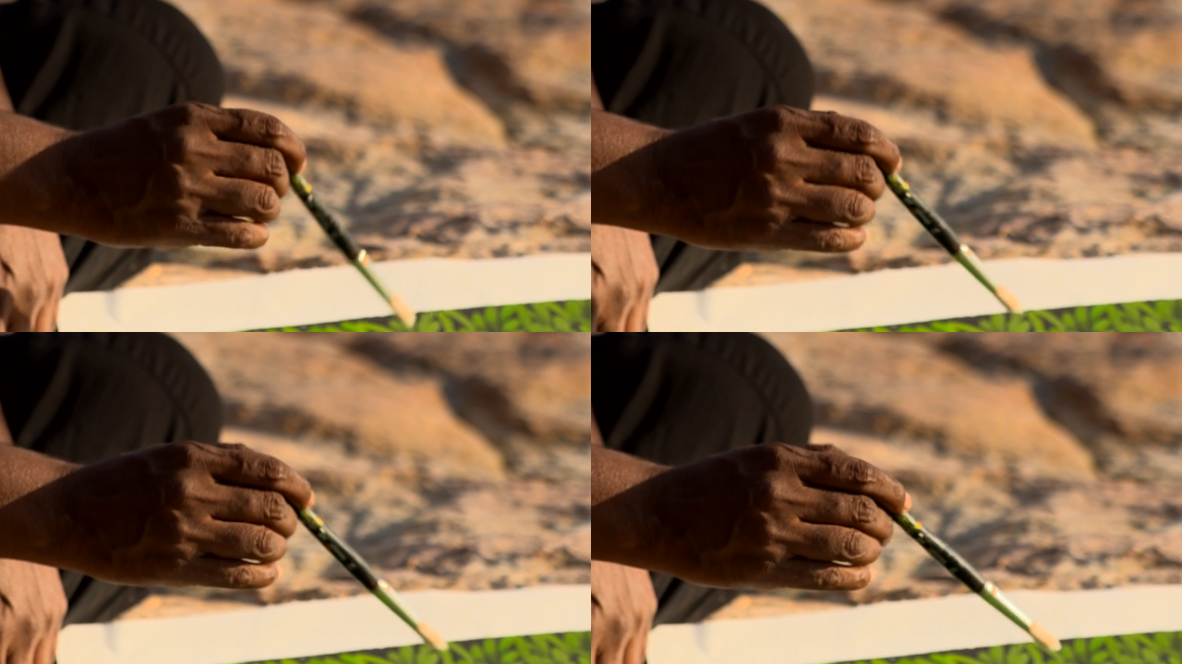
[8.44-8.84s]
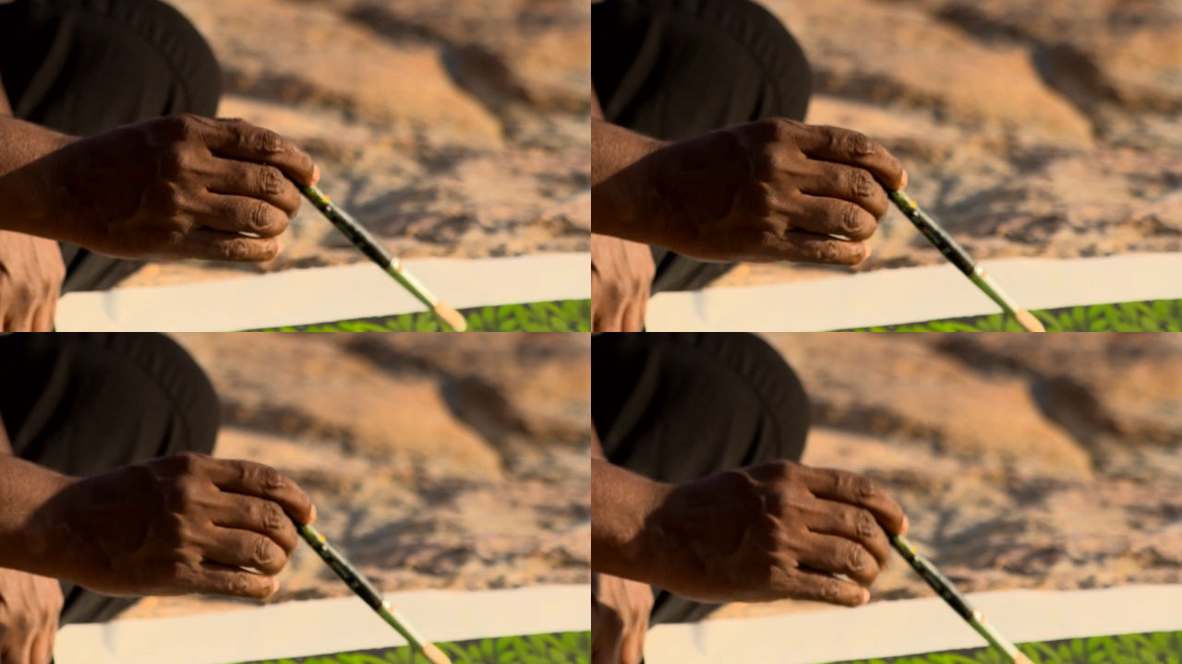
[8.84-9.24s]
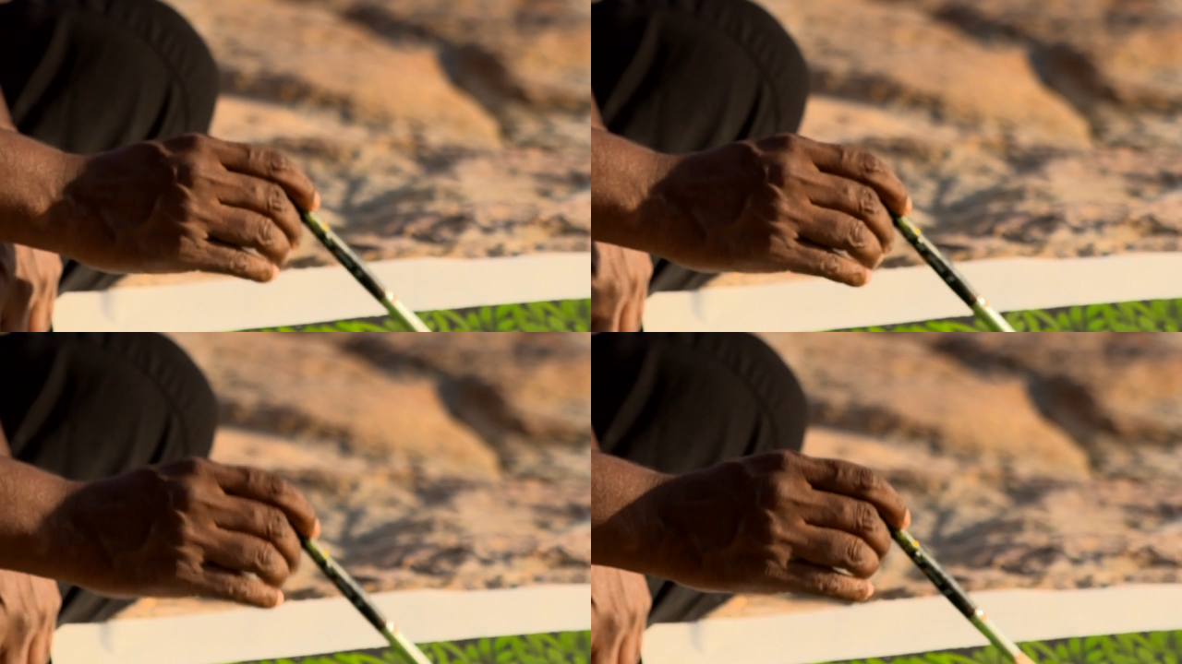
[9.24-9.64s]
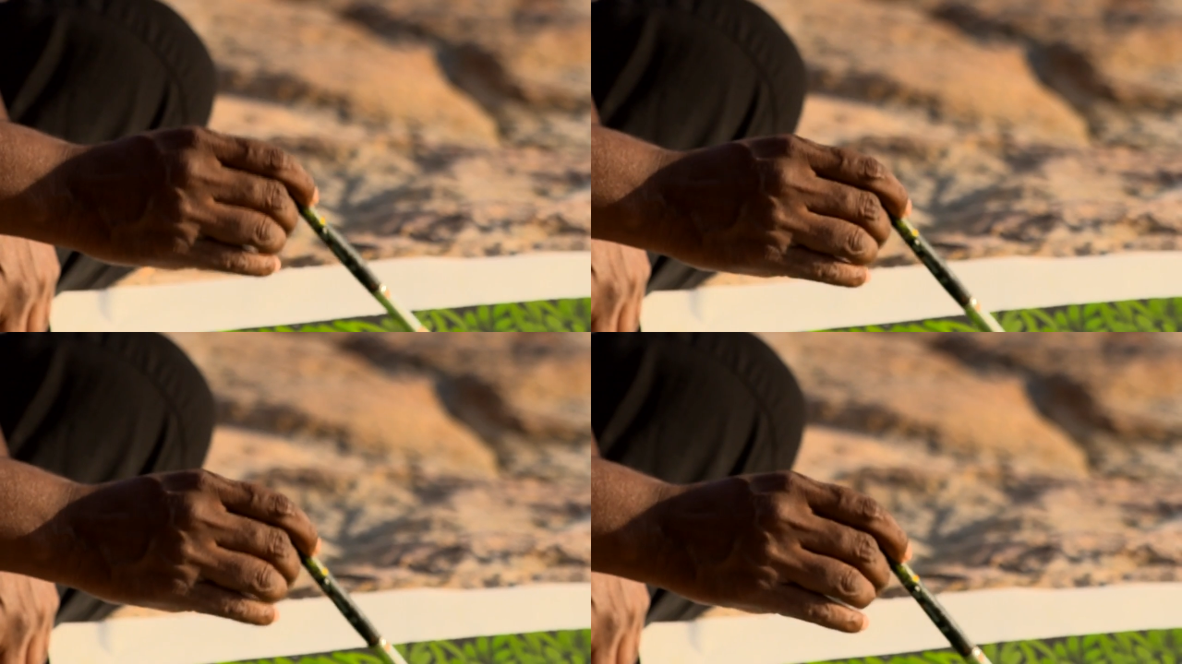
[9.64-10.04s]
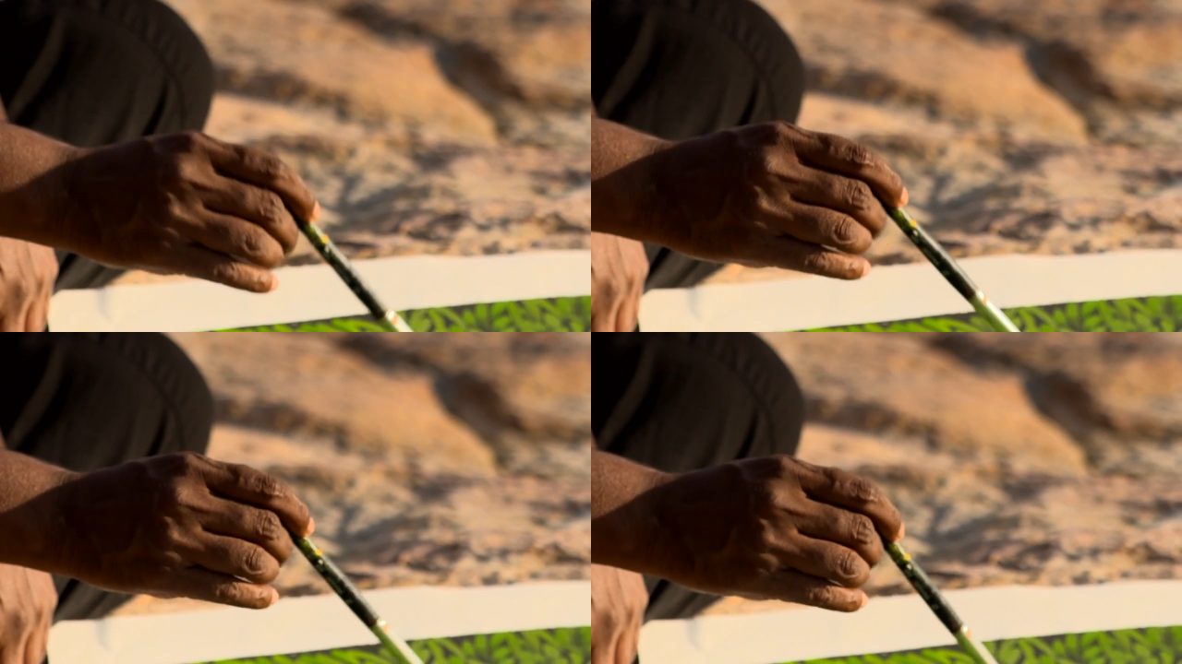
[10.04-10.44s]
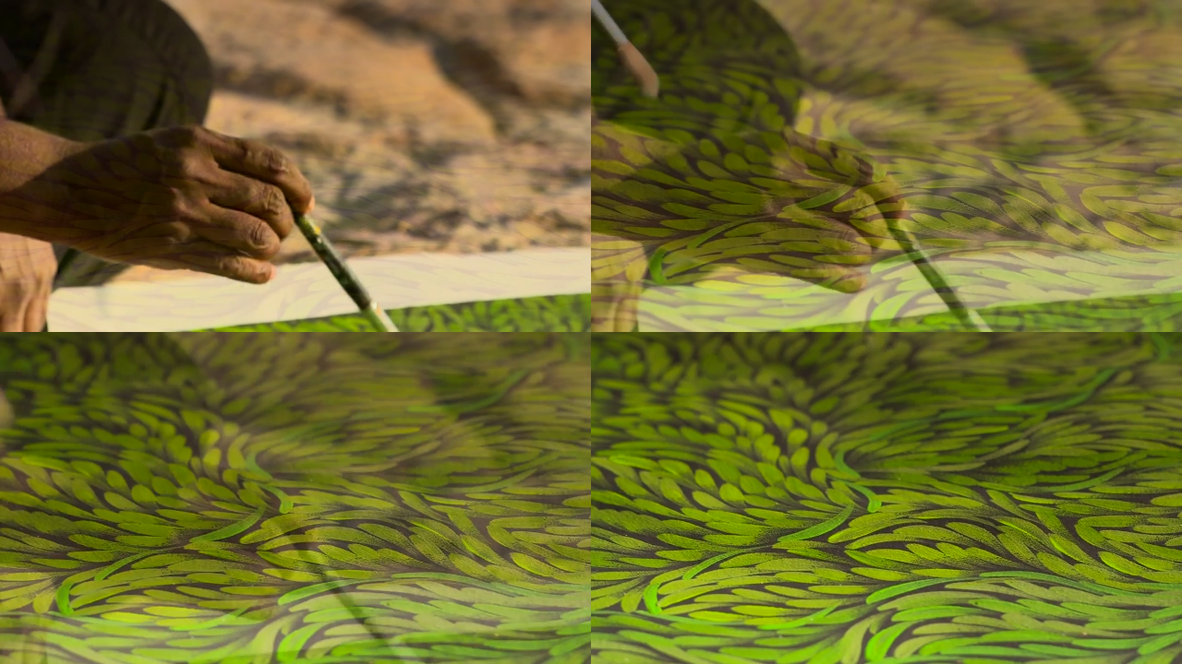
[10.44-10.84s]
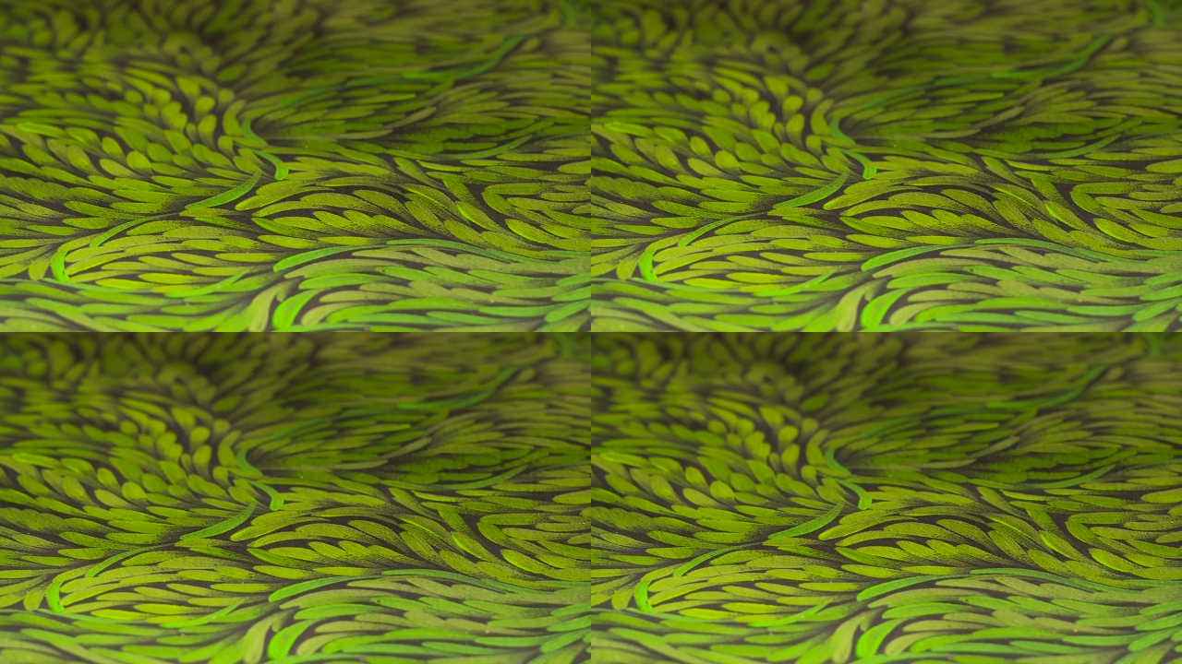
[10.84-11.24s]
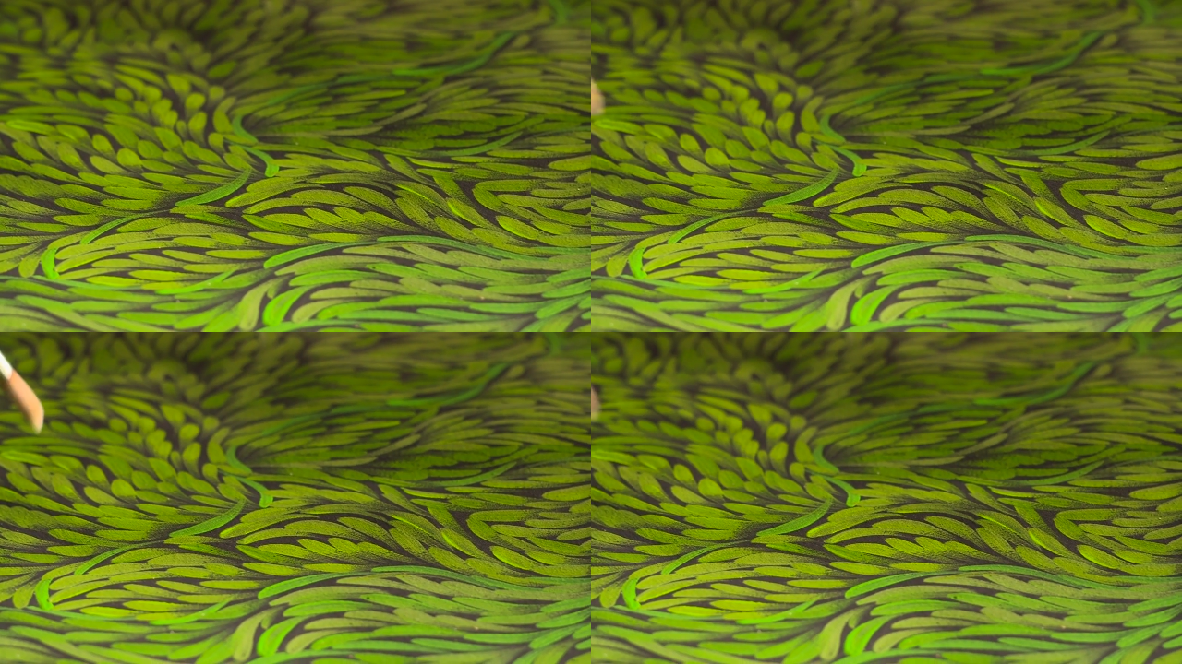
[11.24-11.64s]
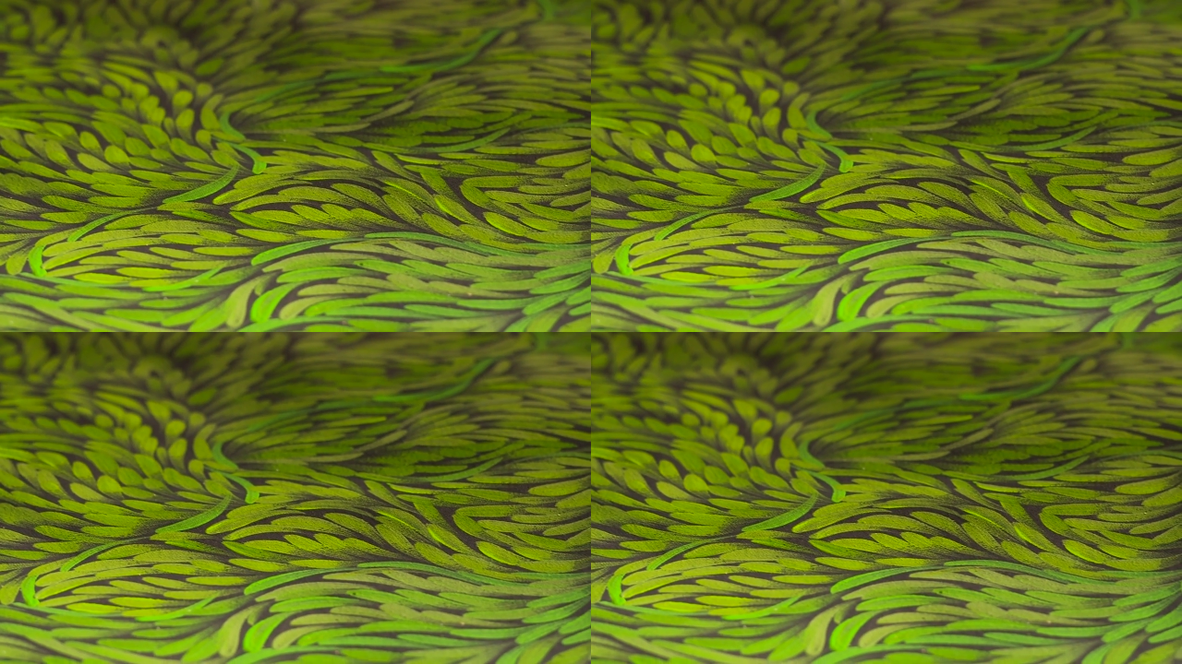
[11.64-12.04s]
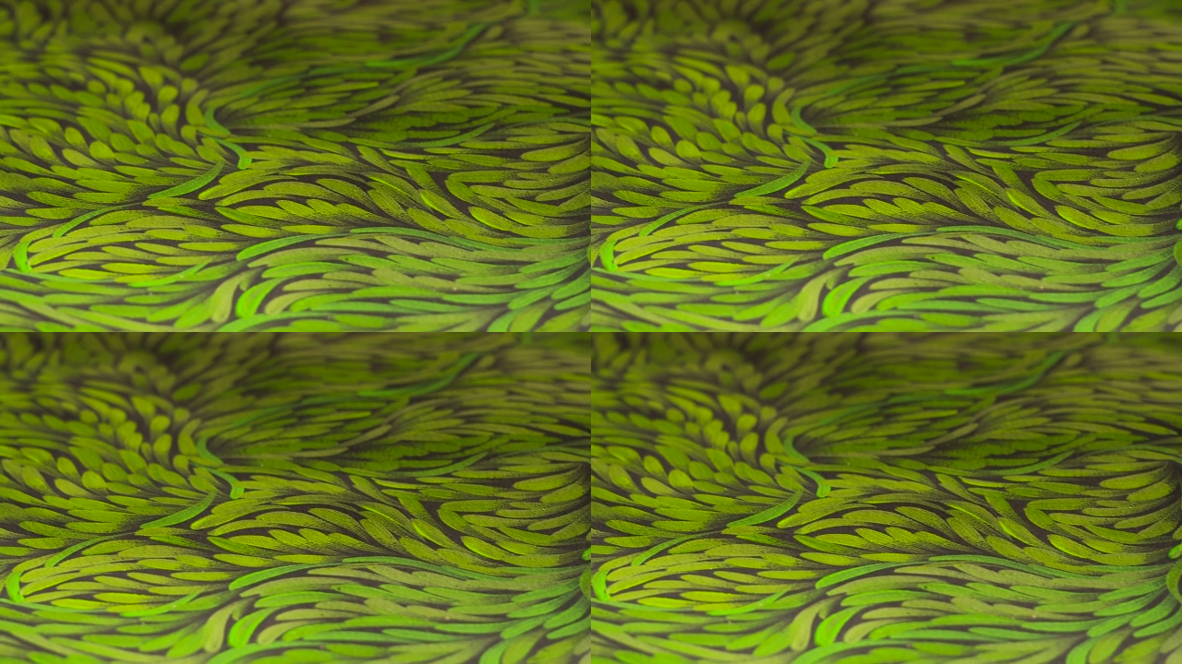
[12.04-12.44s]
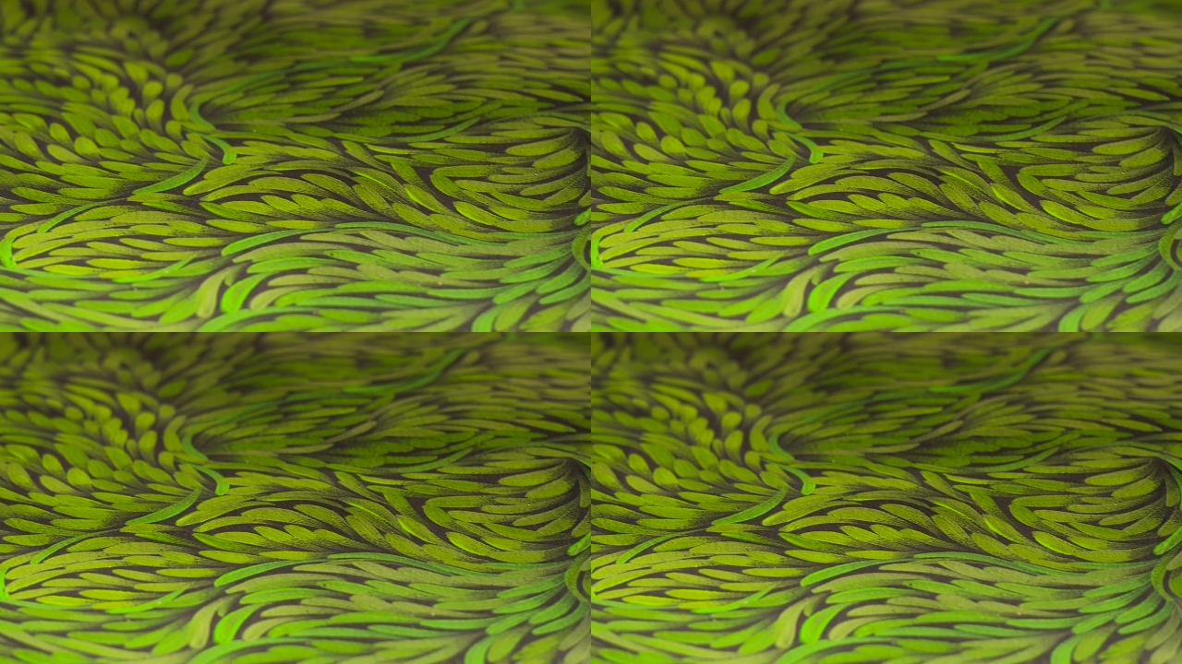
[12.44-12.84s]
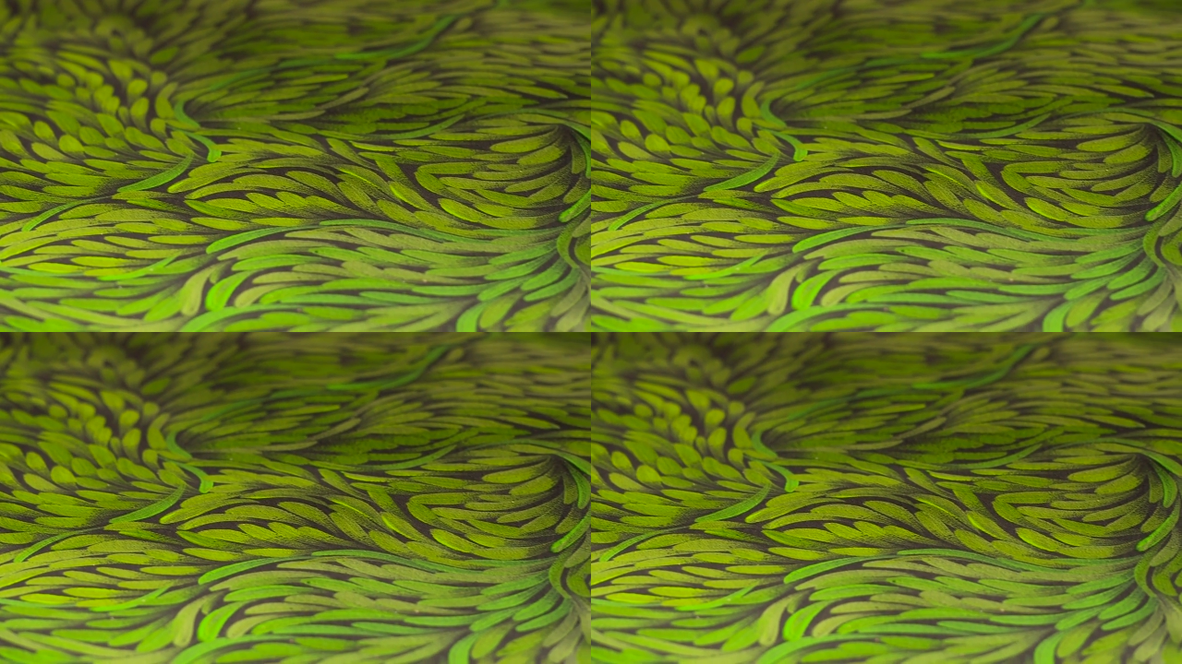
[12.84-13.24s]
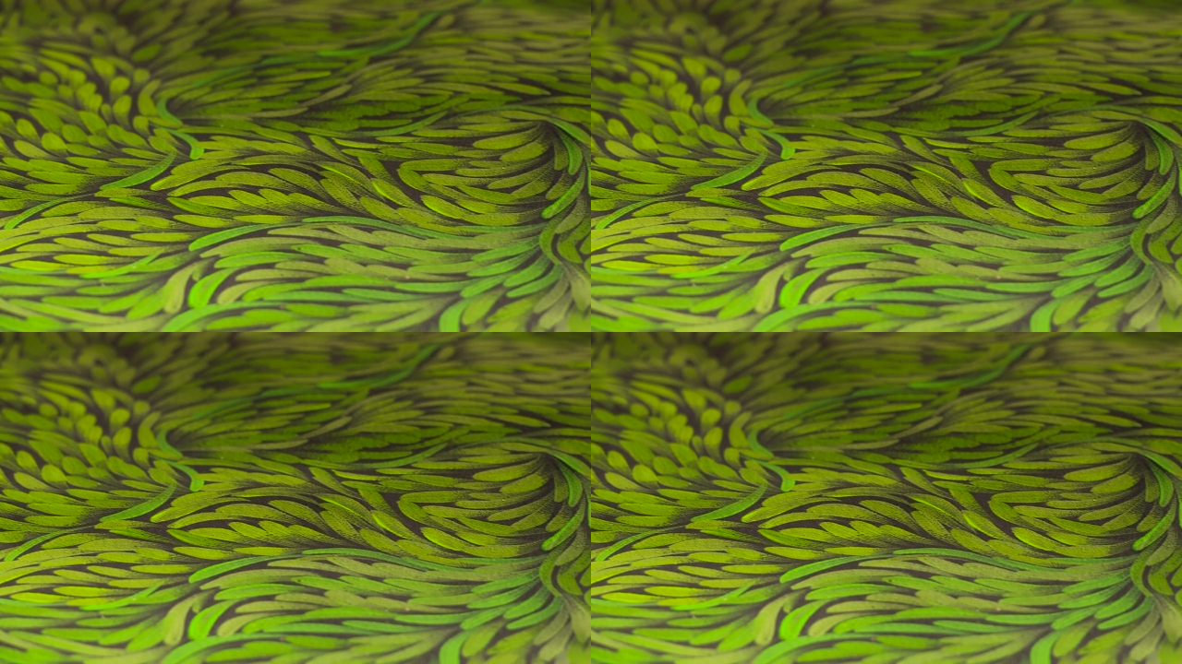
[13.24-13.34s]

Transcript: Nobody's mouth can be seen.